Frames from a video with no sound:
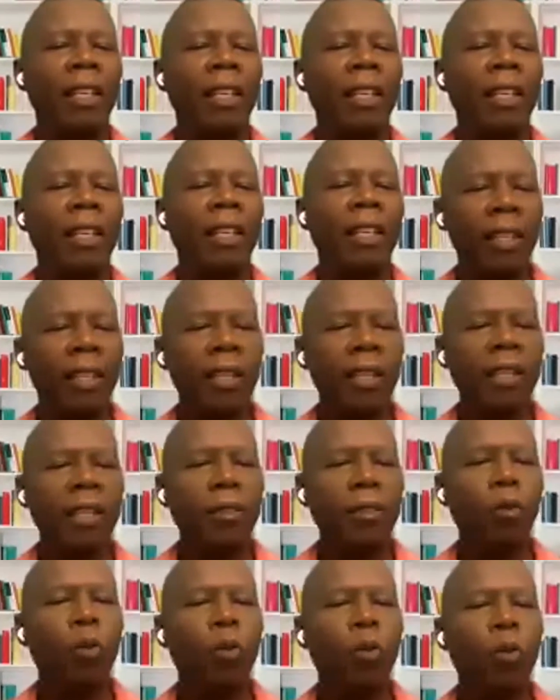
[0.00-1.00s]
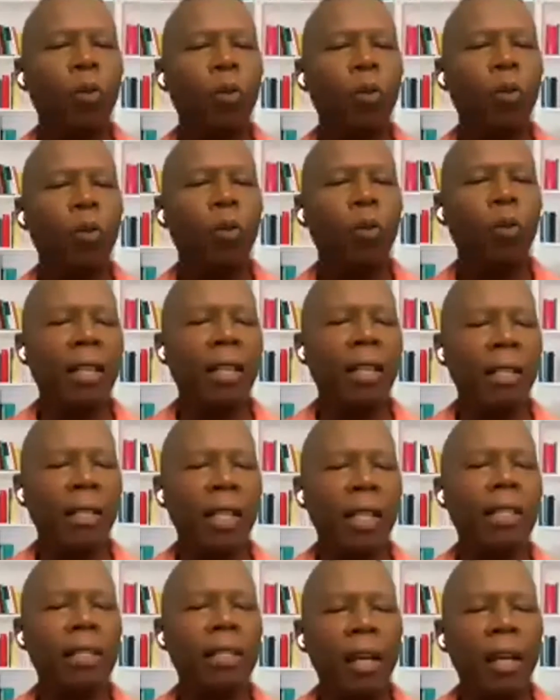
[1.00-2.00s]
And this wiring
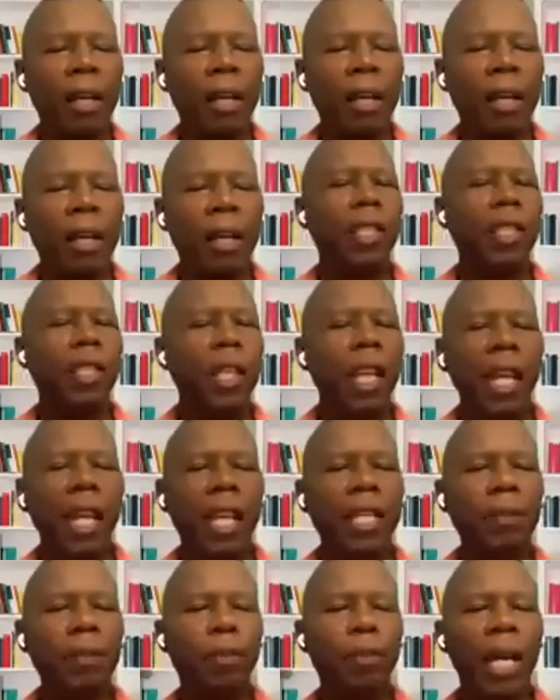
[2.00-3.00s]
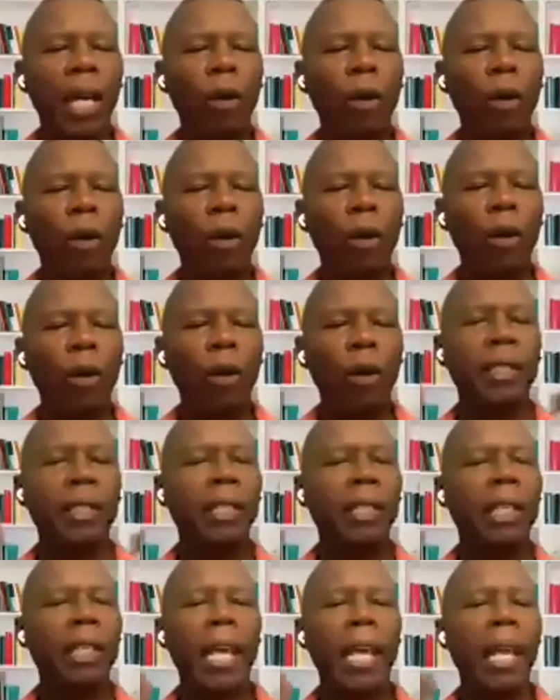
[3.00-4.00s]
does not get changed by
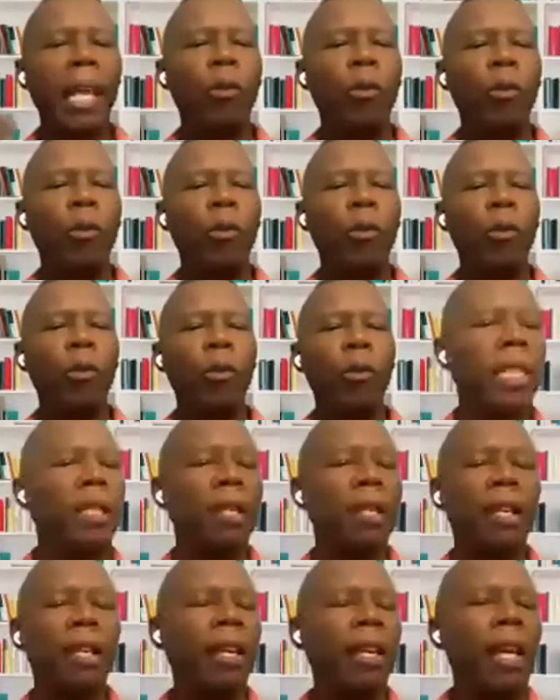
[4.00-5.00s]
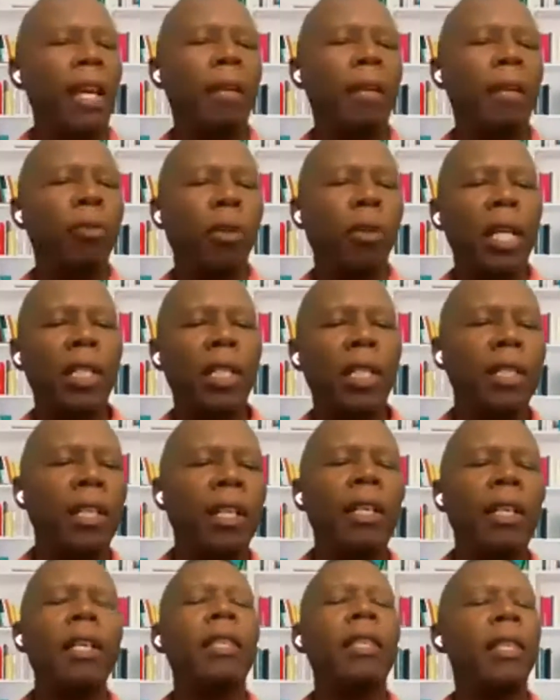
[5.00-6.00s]
words and language and beat and
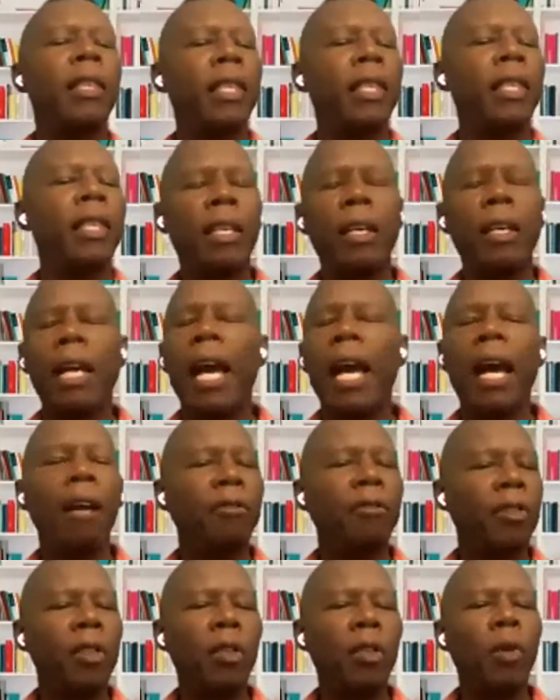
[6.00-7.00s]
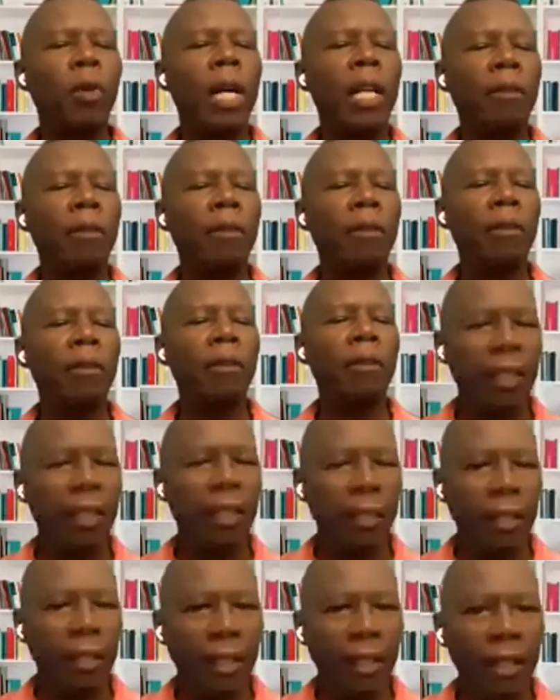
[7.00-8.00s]
pressure. So after a while, if they
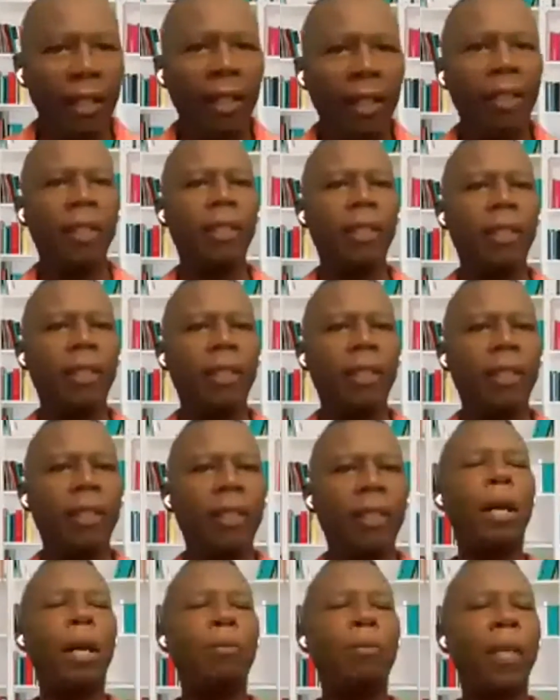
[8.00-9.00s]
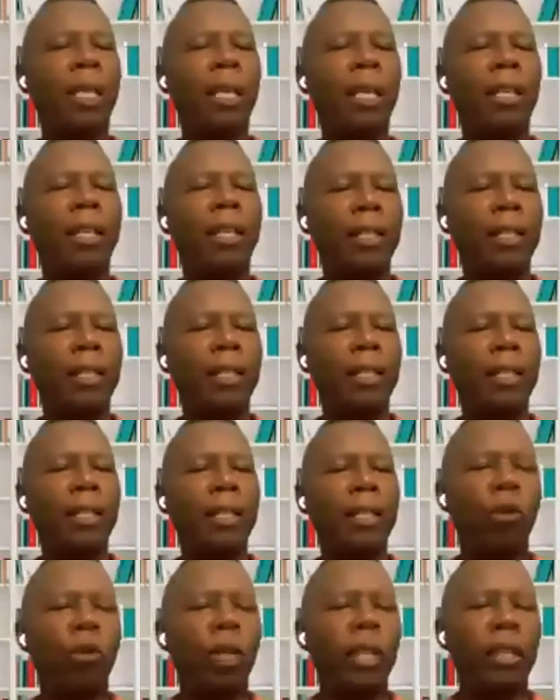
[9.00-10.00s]
heal, they'll pop up again and
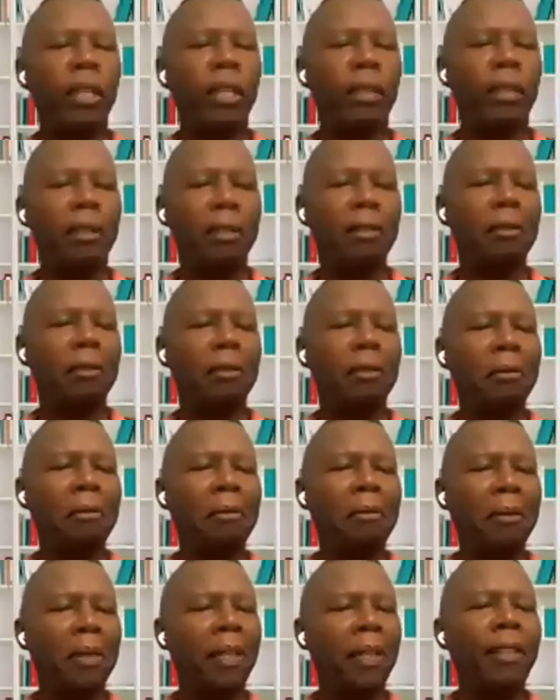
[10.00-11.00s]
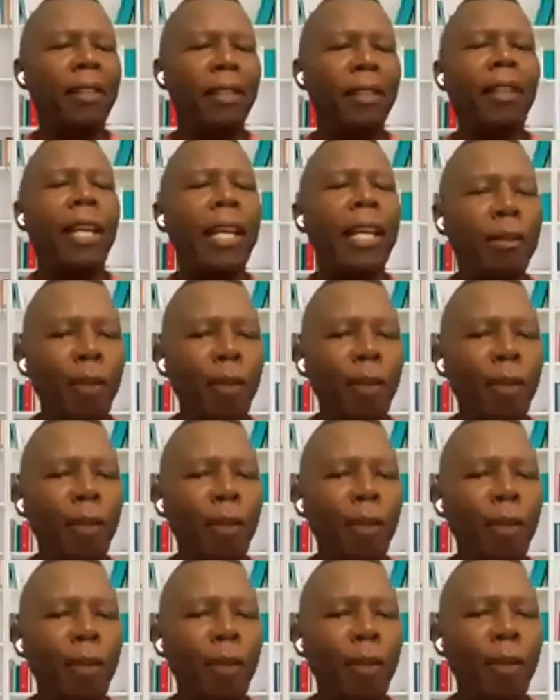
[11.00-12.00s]
still be weird. So that's my
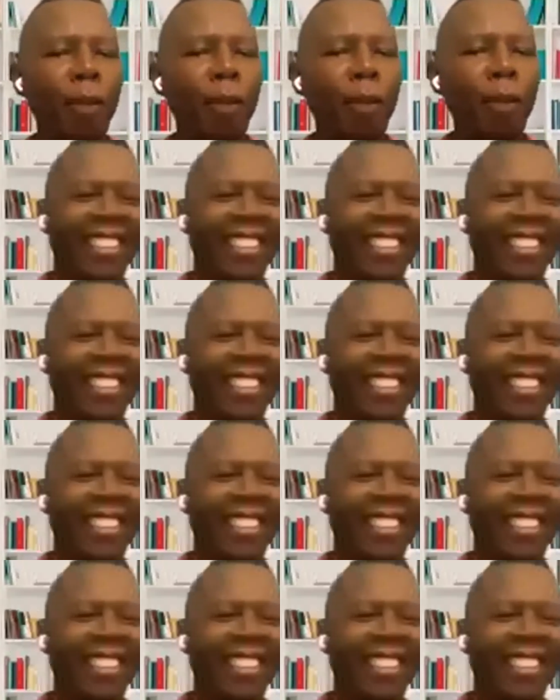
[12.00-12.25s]
people.